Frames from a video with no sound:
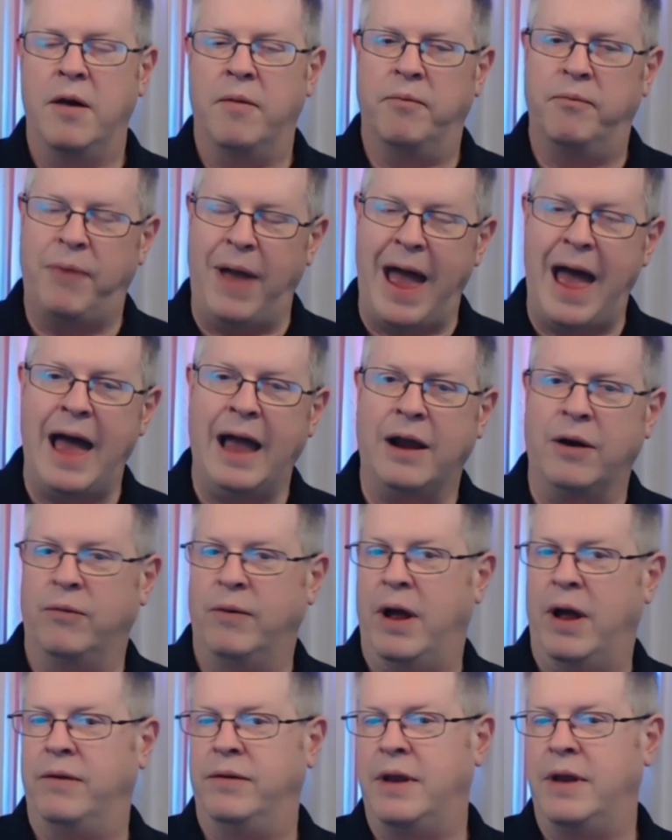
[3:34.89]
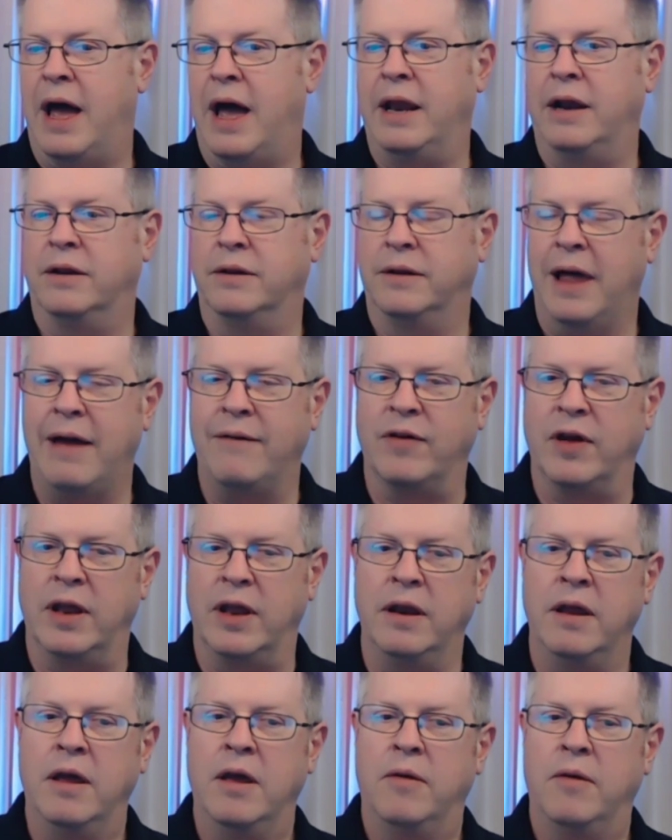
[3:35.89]
back around 9
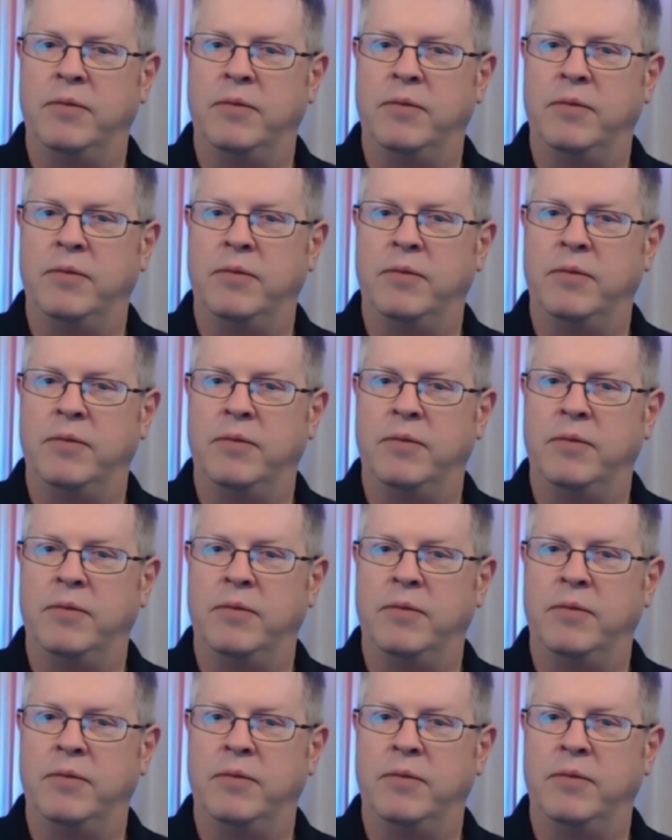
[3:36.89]
11,